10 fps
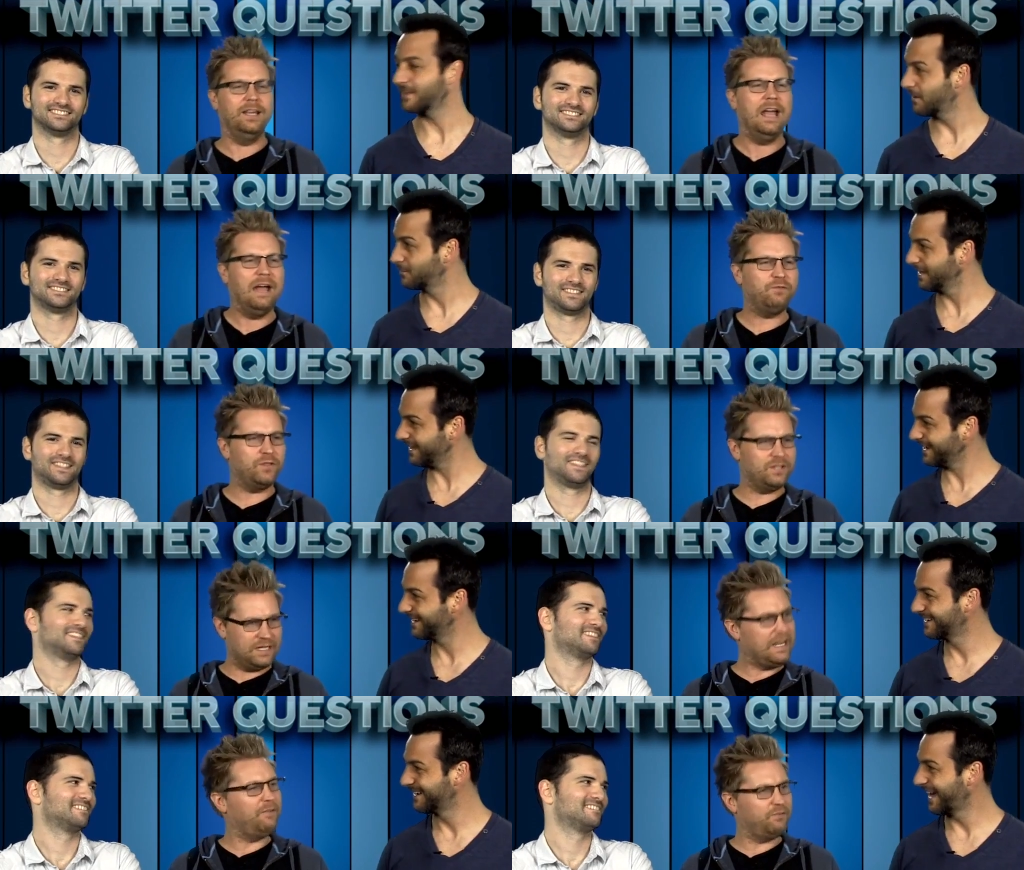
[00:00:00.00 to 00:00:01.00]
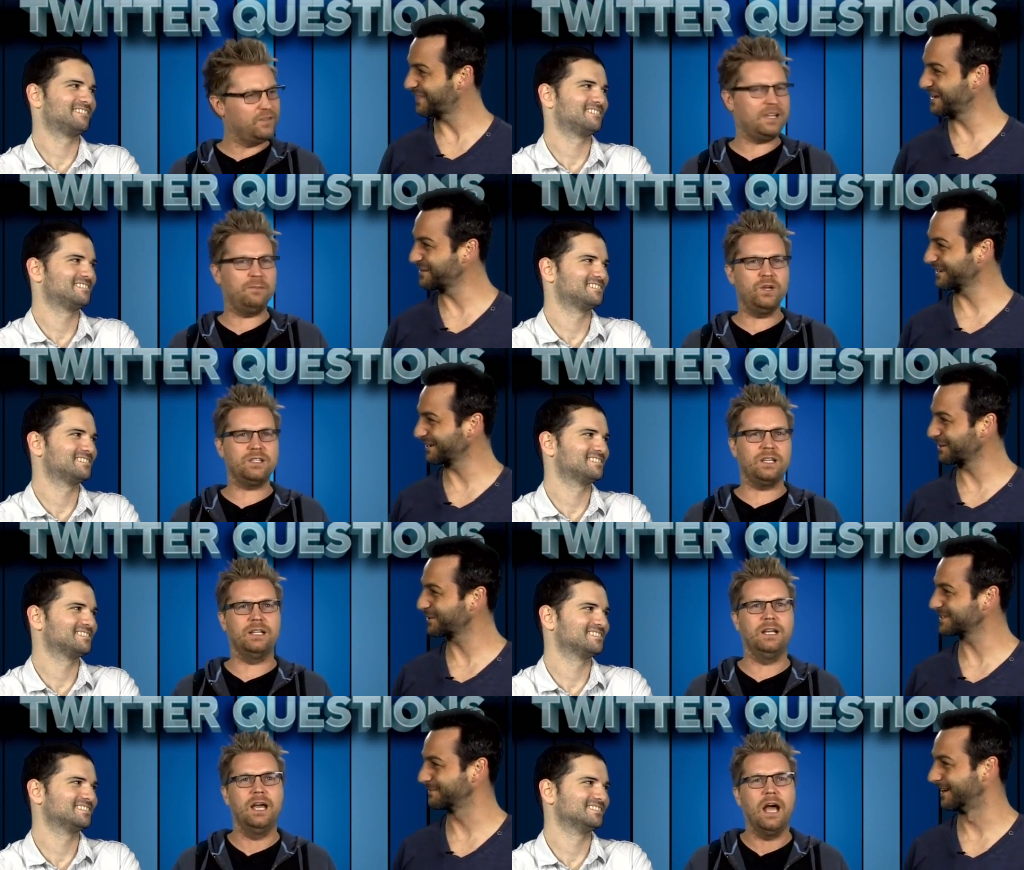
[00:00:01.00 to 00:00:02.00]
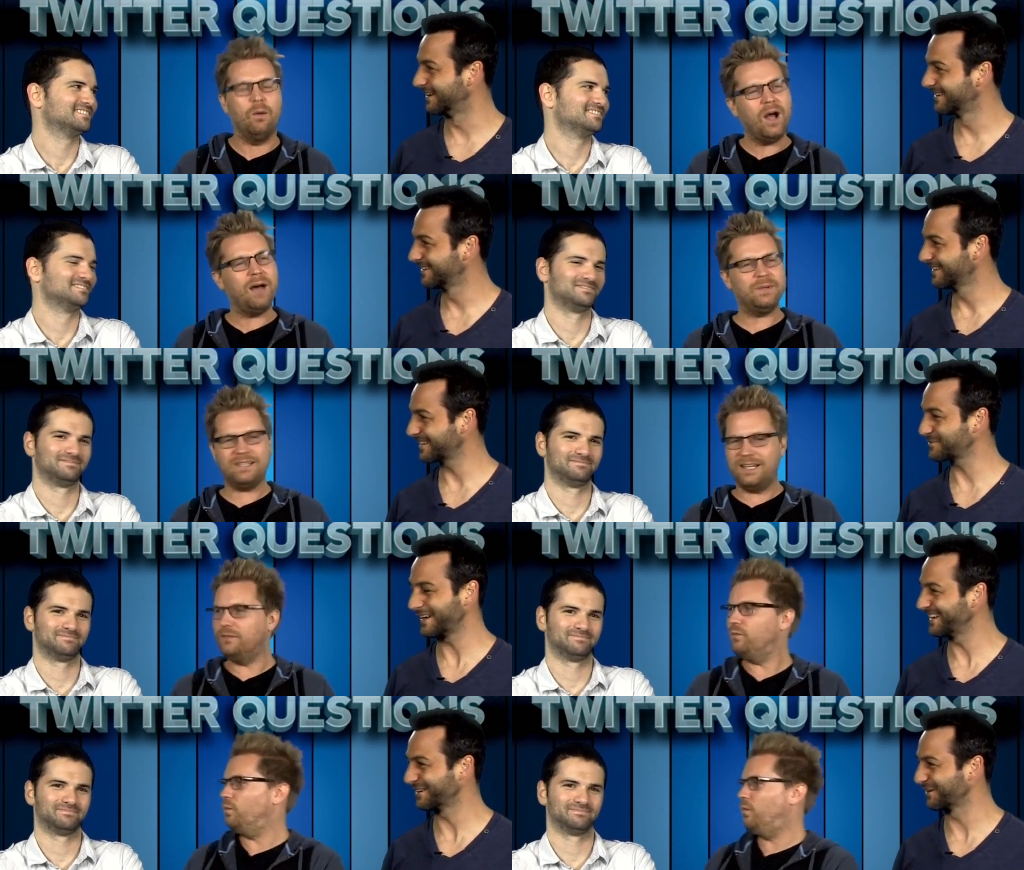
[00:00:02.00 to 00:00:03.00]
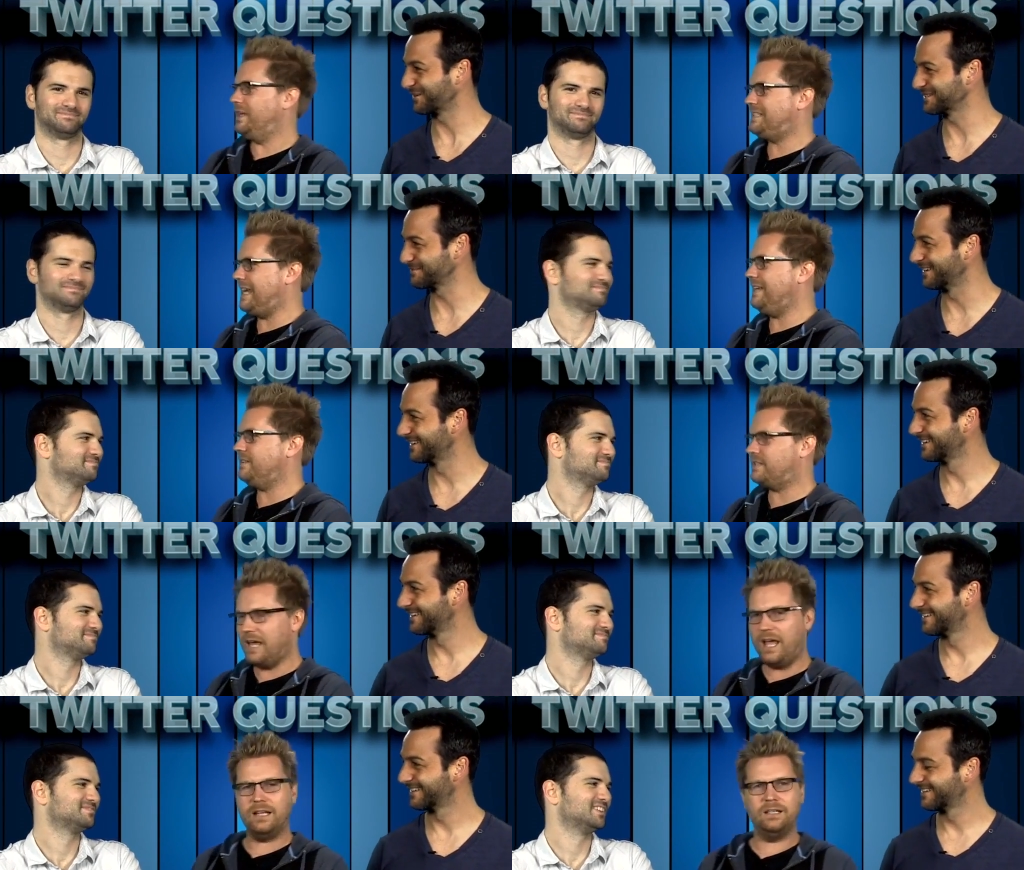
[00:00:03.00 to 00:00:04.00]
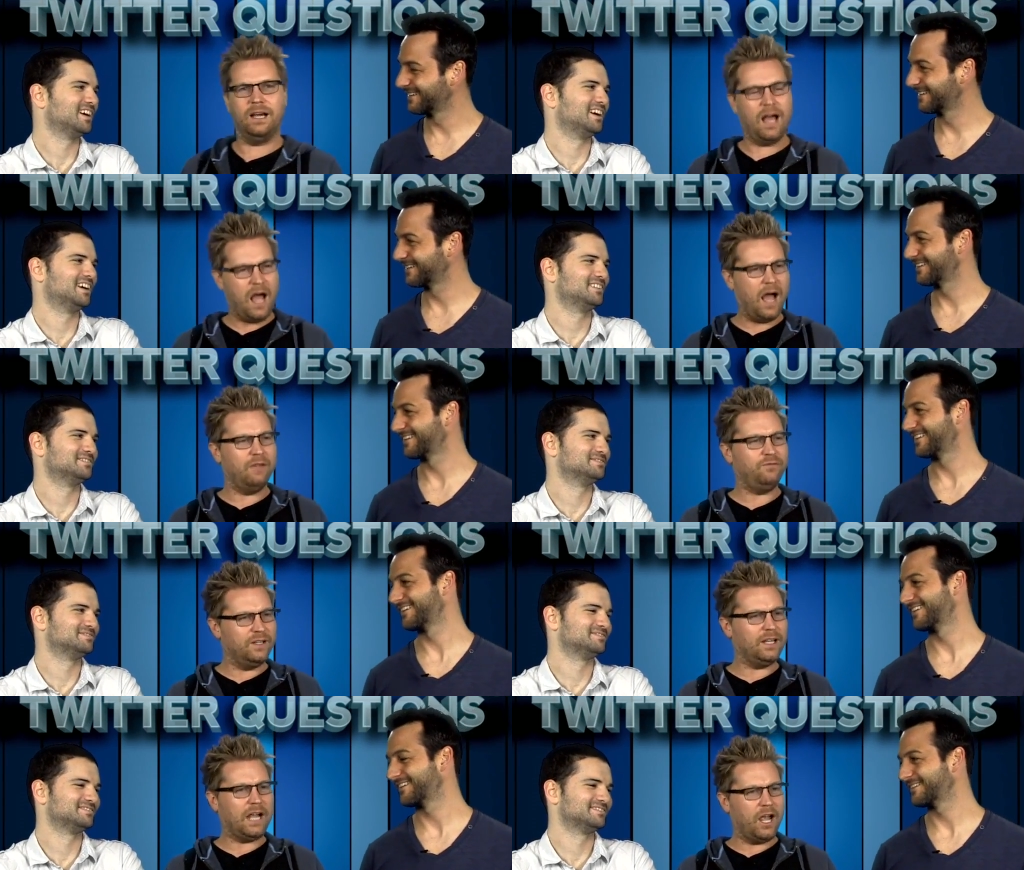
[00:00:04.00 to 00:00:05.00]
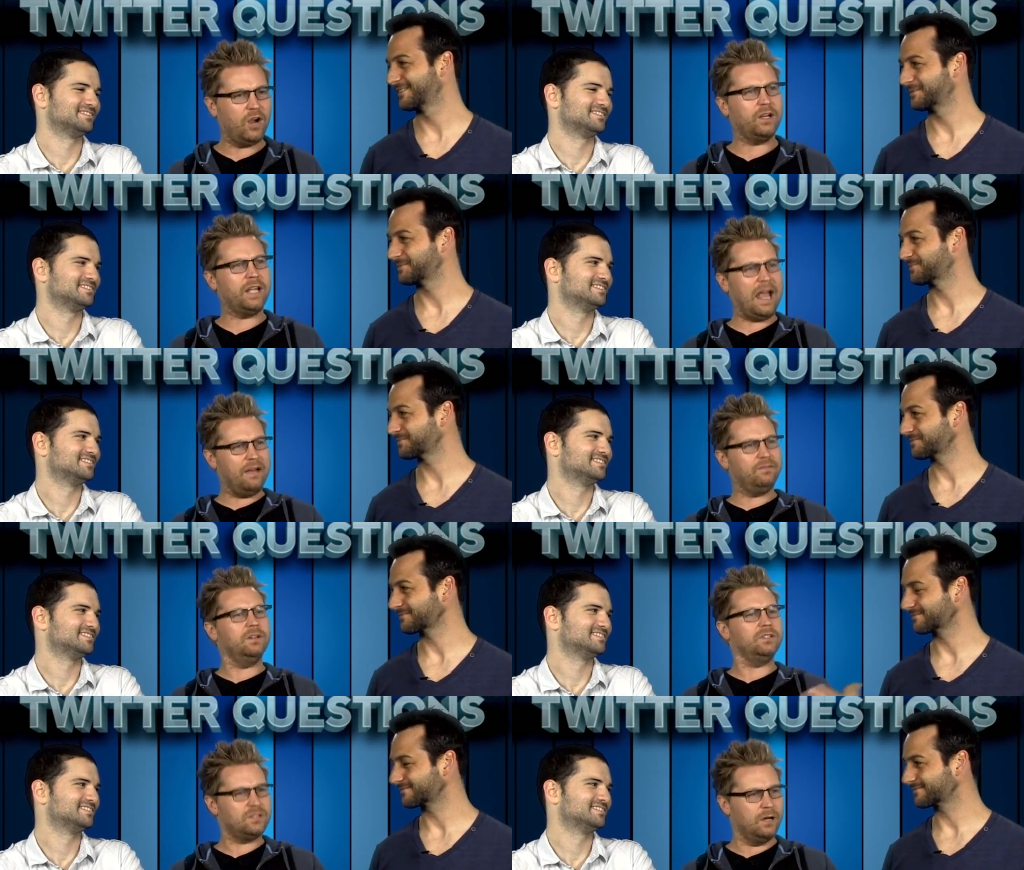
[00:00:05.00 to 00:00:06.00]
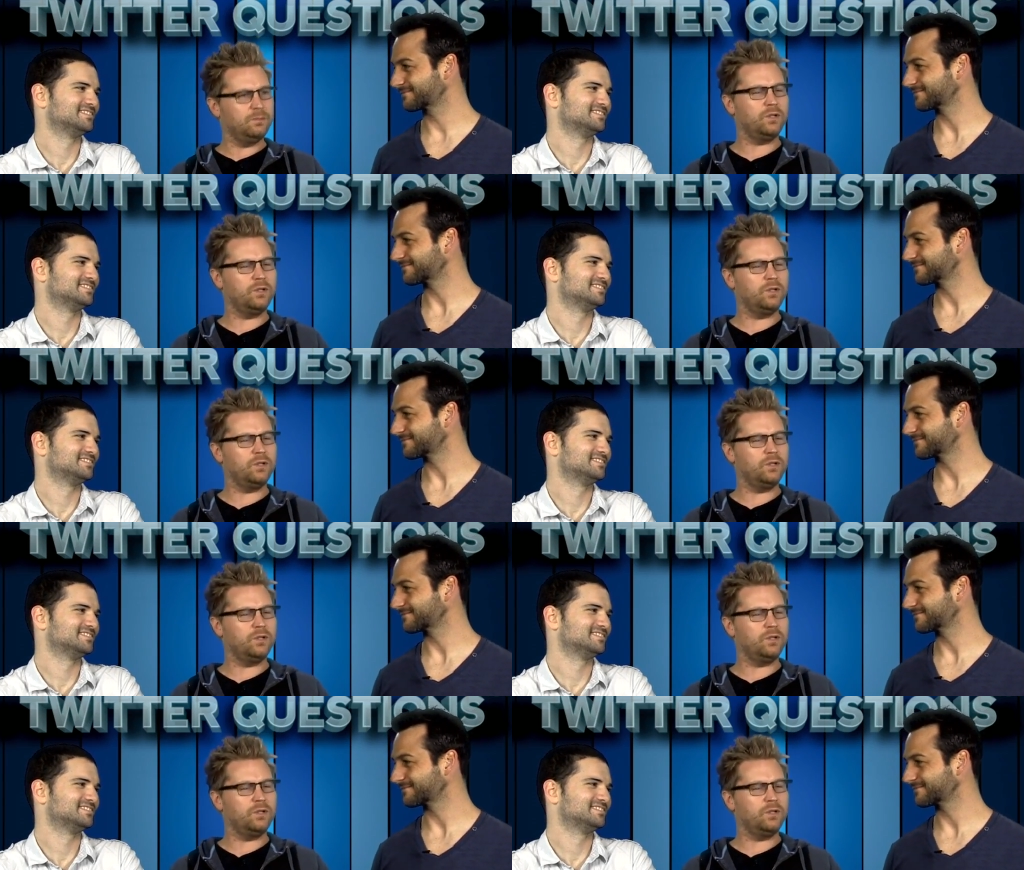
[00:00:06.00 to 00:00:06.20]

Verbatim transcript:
Speaker 1: And really? For this, yeah, for I the same reason. charisma. Well, but That's then why I didn't go when charisma. Dan said, uh -huh. "I feel like I already have some